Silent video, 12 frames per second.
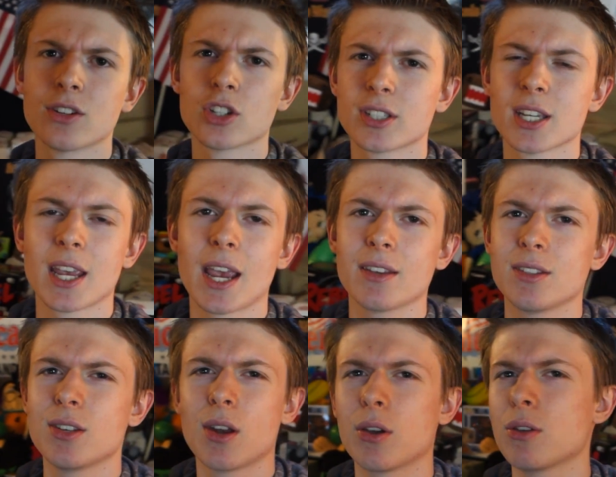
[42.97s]
just in case,
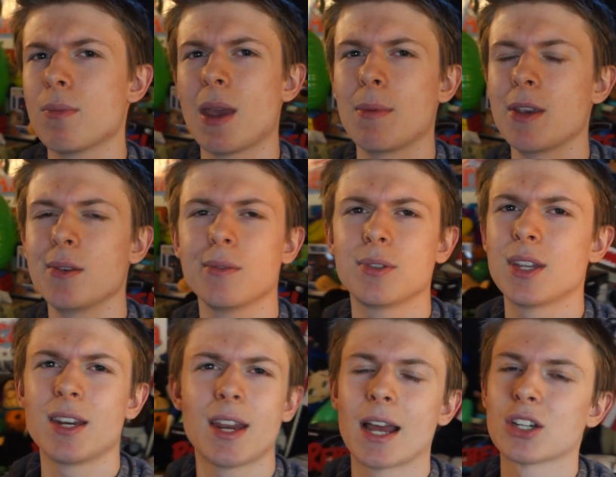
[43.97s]
you know, you maybe you
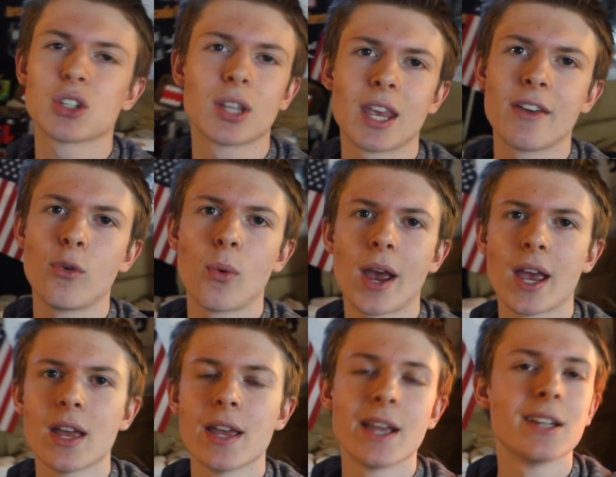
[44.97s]
didn't enter the
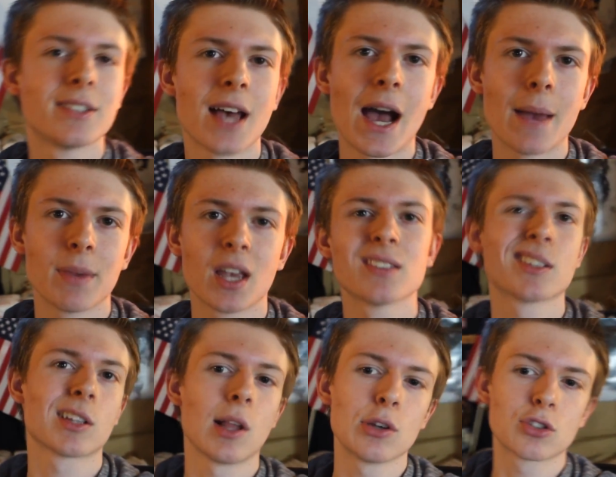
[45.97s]
giveaway in time because
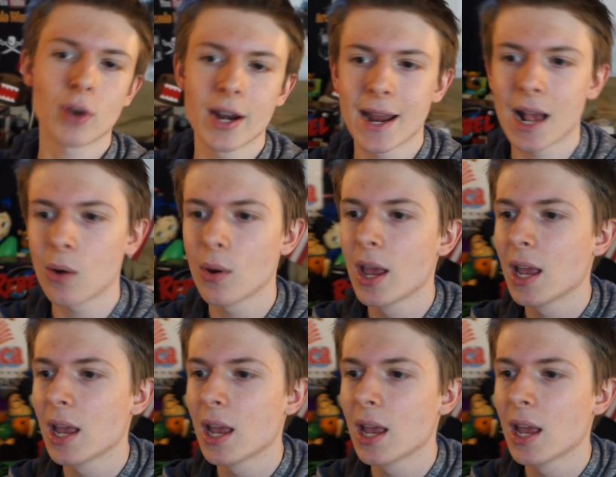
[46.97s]
it's closed right now